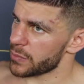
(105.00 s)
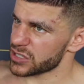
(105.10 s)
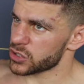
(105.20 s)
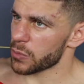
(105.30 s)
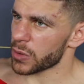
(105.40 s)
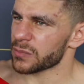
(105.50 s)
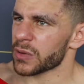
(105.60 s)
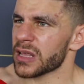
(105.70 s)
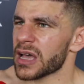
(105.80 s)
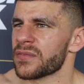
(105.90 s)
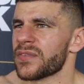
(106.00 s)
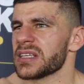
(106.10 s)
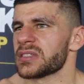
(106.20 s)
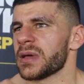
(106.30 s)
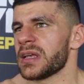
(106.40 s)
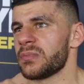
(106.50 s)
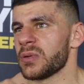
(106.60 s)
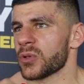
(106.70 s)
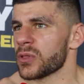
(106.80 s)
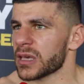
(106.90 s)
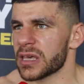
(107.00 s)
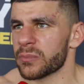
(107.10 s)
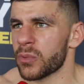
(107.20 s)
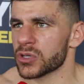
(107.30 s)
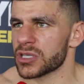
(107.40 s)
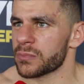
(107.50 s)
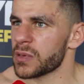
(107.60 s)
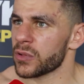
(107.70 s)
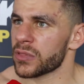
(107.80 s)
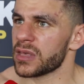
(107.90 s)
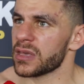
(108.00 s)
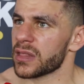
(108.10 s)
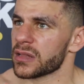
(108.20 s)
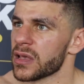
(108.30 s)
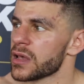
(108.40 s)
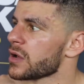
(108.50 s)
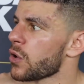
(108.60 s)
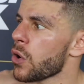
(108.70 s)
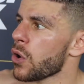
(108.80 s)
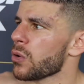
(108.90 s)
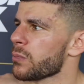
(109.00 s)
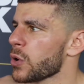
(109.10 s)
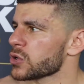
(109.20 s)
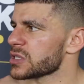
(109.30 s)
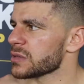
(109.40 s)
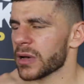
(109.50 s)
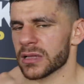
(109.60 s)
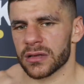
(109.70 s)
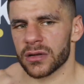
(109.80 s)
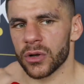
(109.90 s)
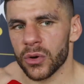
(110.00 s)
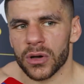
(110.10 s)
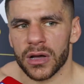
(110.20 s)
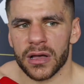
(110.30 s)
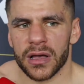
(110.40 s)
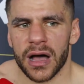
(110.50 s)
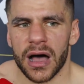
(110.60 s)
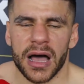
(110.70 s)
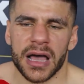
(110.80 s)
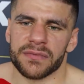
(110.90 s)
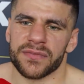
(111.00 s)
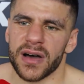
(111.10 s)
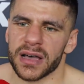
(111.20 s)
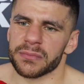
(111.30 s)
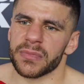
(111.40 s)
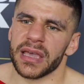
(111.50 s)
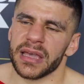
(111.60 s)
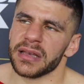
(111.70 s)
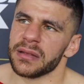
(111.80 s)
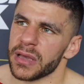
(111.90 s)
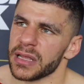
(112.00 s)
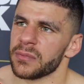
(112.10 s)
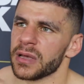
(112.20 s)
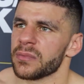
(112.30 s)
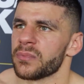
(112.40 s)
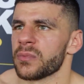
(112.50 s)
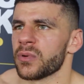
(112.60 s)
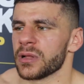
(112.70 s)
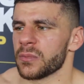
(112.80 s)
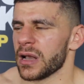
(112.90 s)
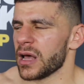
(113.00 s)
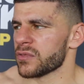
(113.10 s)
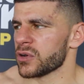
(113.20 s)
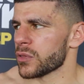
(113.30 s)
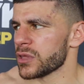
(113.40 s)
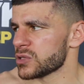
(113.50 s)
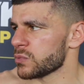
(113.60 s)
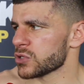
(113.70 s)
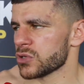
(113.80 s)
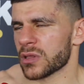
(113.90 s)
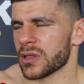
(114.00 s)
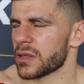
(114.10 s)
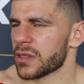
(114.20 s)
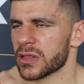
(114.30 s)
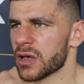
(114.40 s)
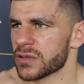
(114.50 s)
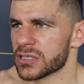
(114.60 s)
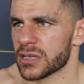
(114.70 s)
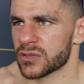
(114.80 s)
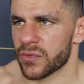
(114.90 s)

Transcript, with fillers: best opponent. But I have faced many people in the kickboxing. People think that, oh, boxing. But look, I have fought many people in my life. You know, this was not the toughest test